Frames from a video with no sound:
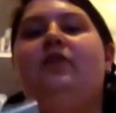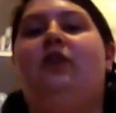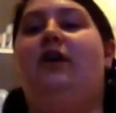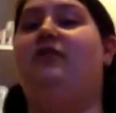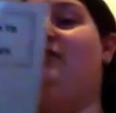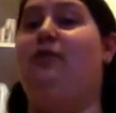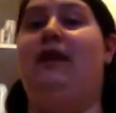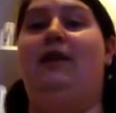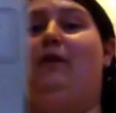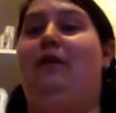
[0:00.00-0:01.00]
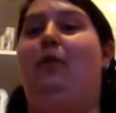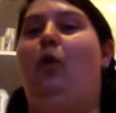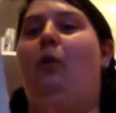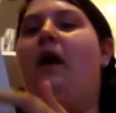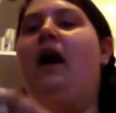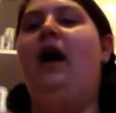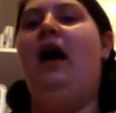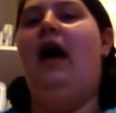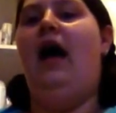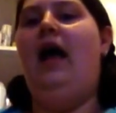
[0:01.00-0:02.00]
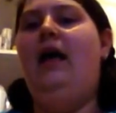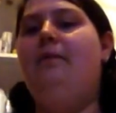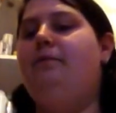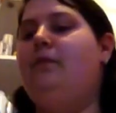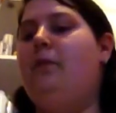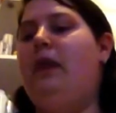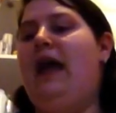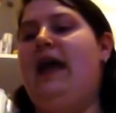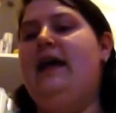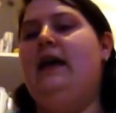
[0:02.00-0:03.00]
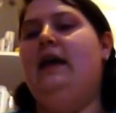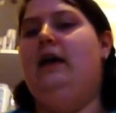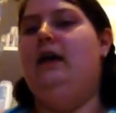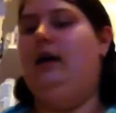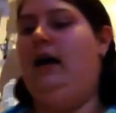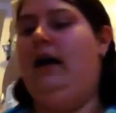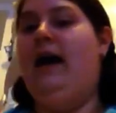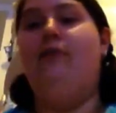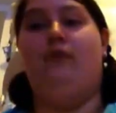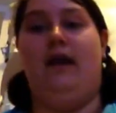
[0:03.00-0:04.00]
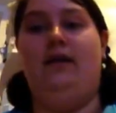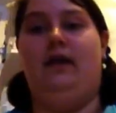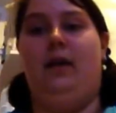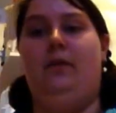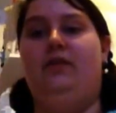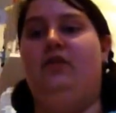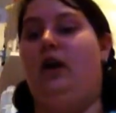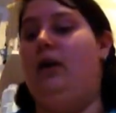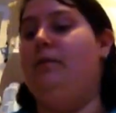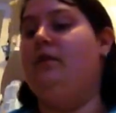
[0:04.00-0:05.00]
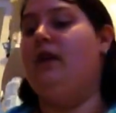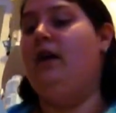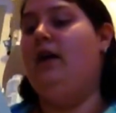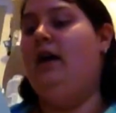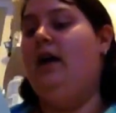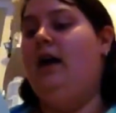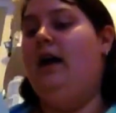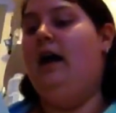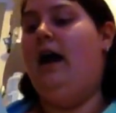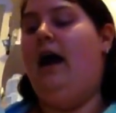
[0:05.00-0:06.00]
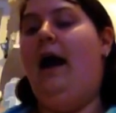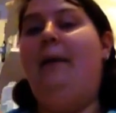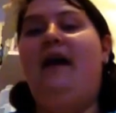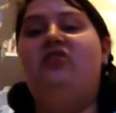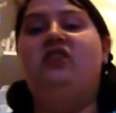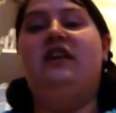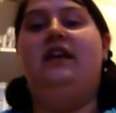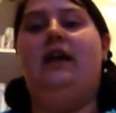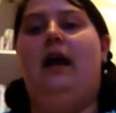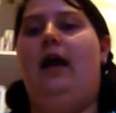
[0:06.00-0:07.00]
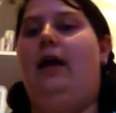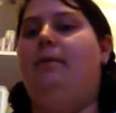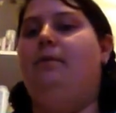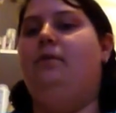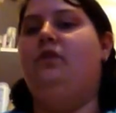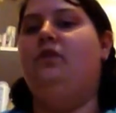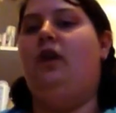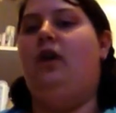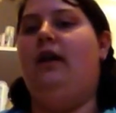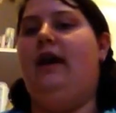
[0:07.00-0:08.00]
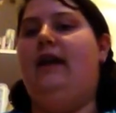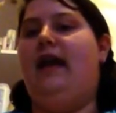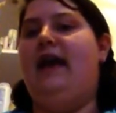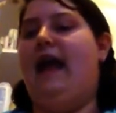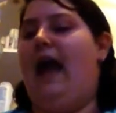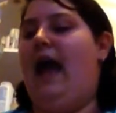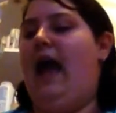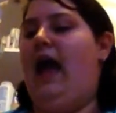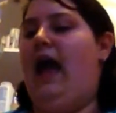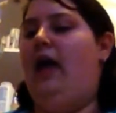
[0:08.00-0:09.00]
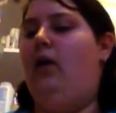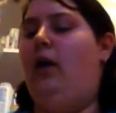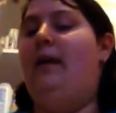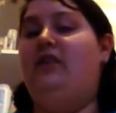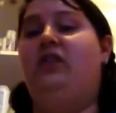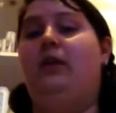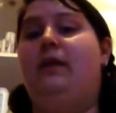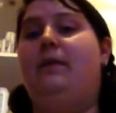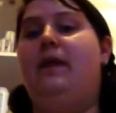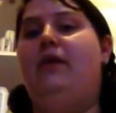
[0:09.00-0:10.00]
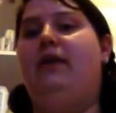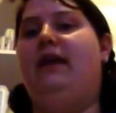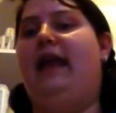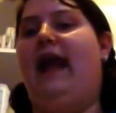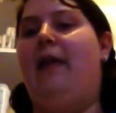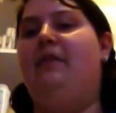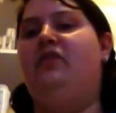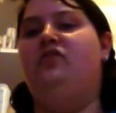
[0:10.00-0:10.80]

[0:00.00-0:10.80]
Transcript: Sorry, it's just really, really warm. The play I have read a couple of times. I'm actually starring in I'm actually going to be appearing in an amateur